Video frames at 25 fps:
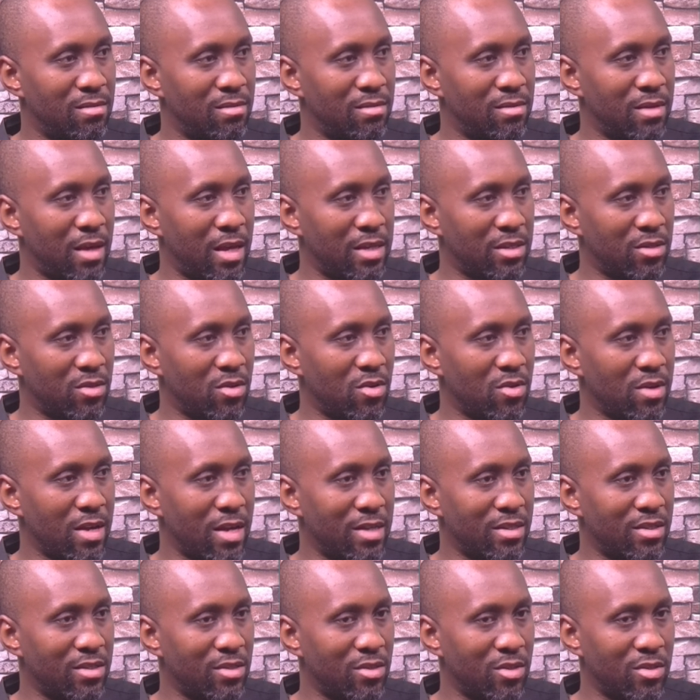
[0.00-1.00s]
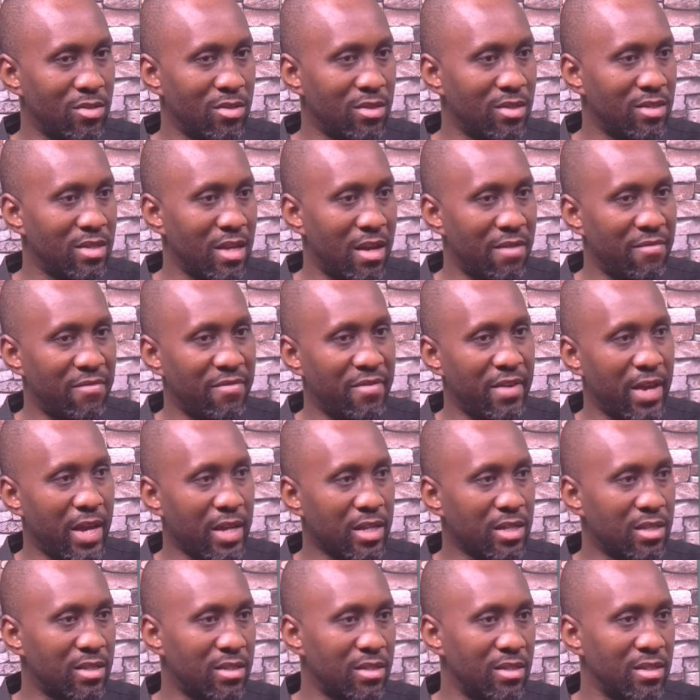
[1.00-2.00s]
As long as it doesn't
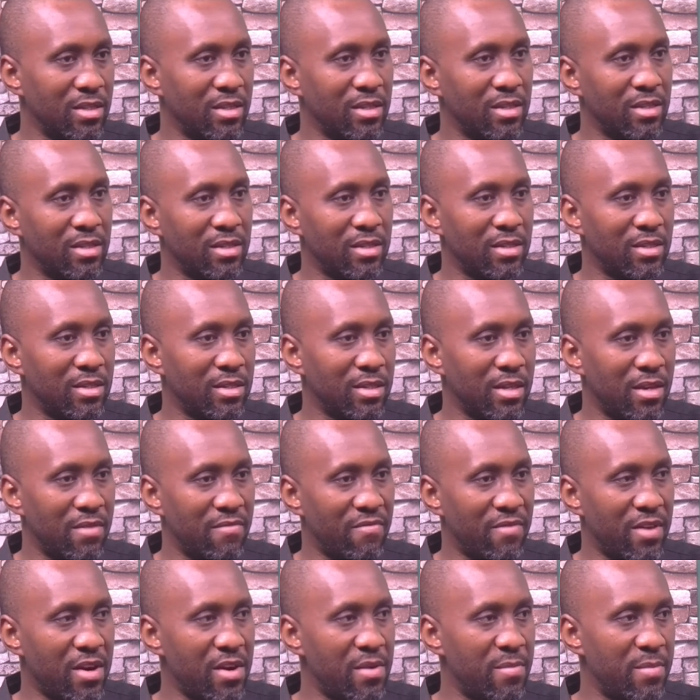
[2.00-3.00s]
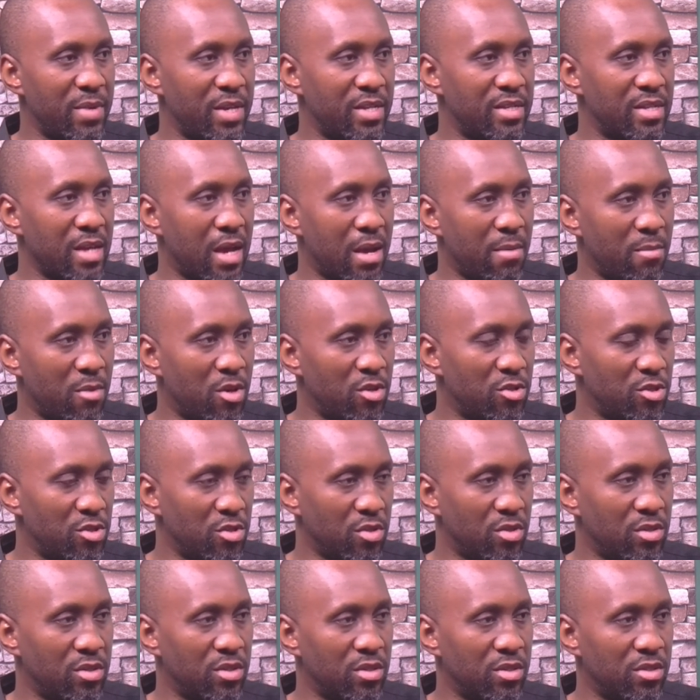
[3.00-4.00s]
affect the environment that much
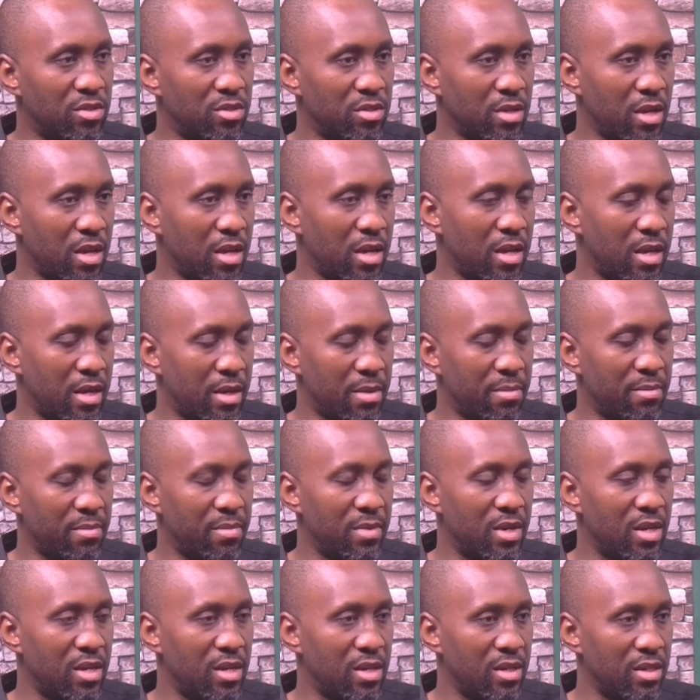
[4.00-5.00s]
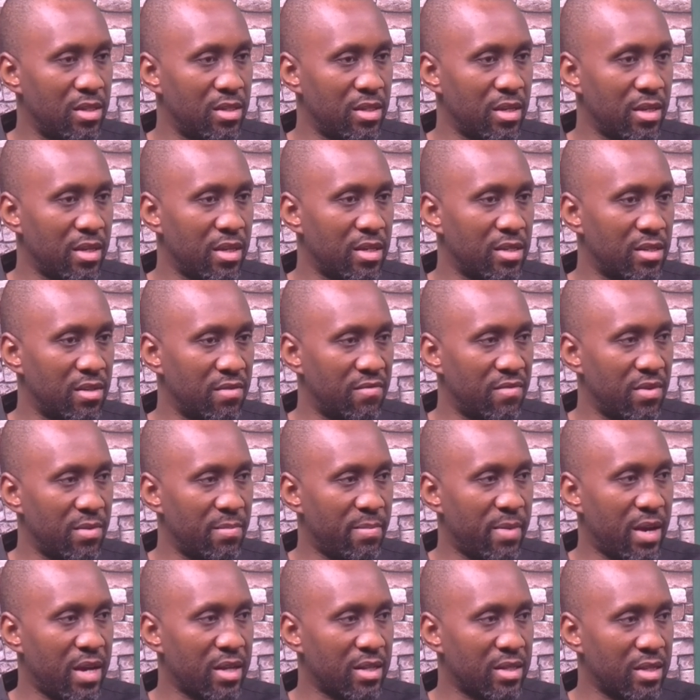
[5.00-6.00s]
or these um, negative
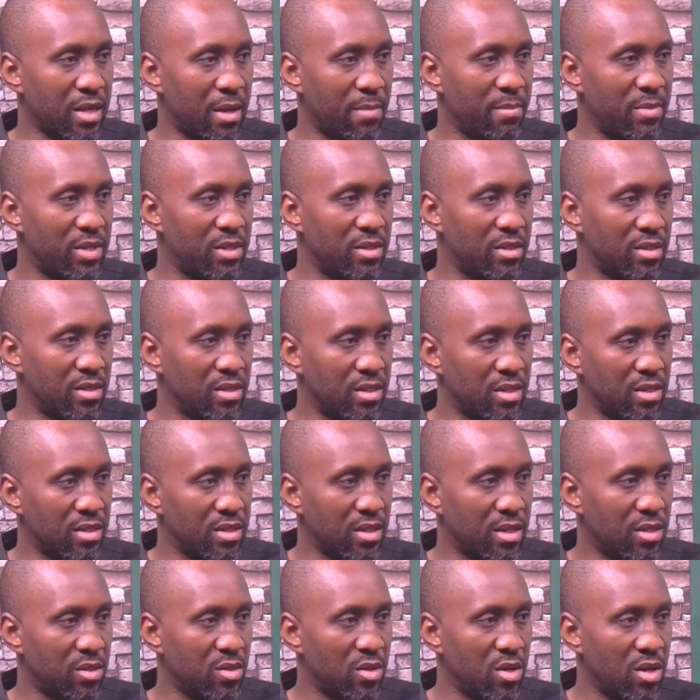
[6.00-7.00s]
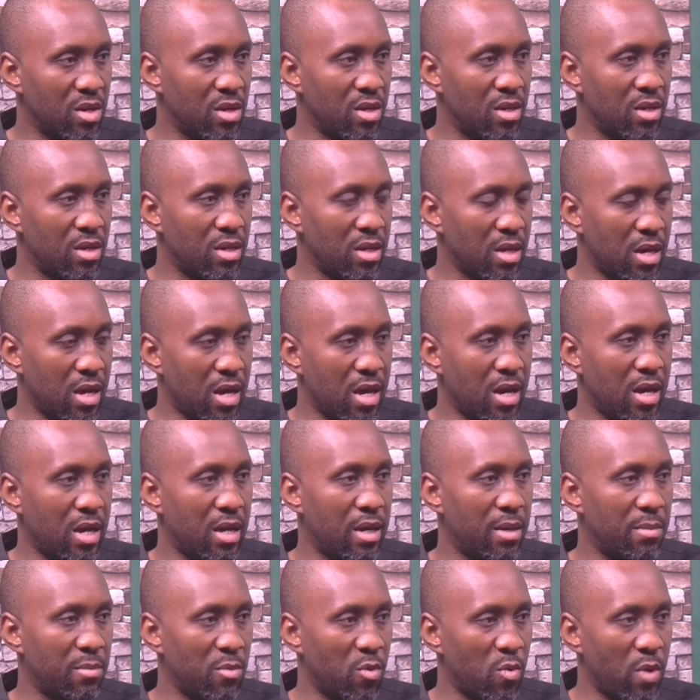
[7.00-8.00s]
impacts are mitigated,
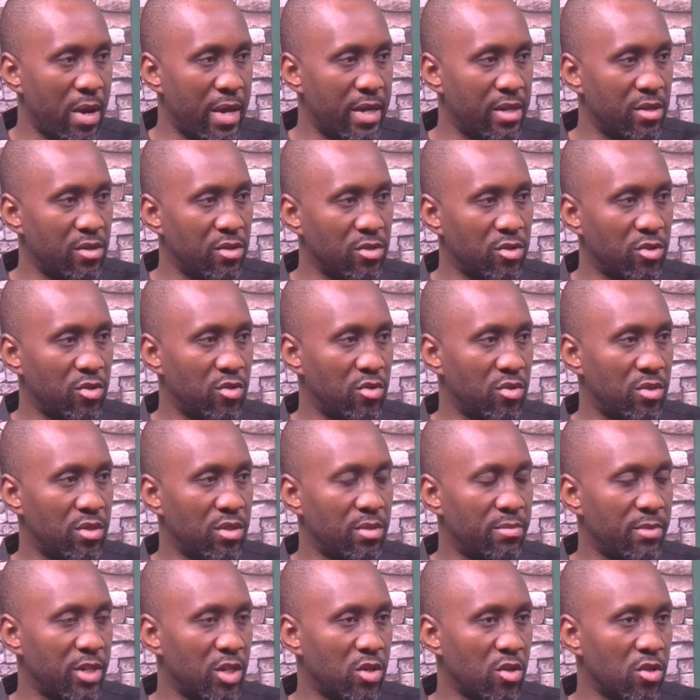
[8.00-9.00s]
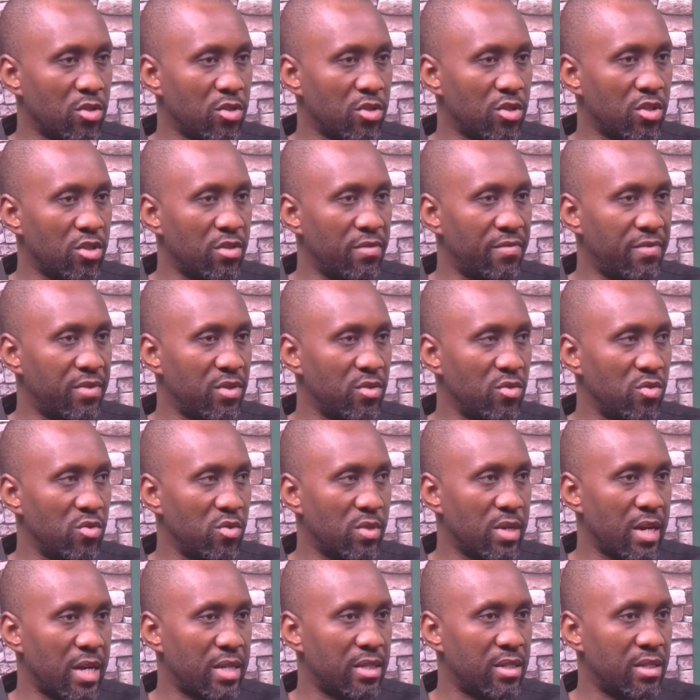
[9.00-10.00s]
um, why not use it? Because if you
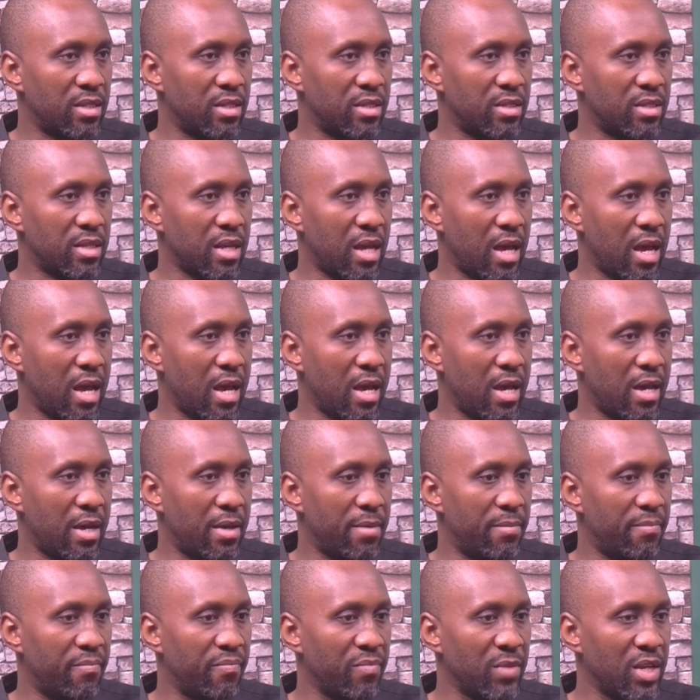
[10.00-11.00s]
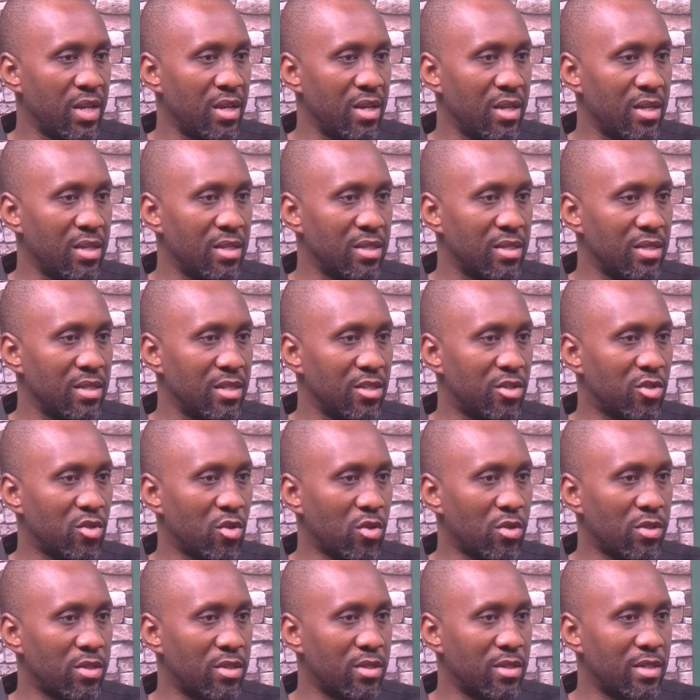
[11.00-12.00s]
look at it, um,
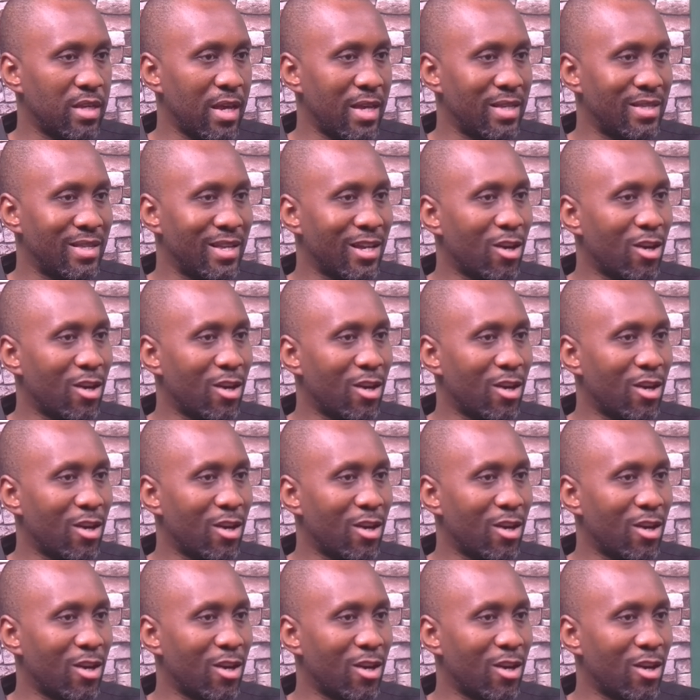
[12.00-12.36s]
the there's a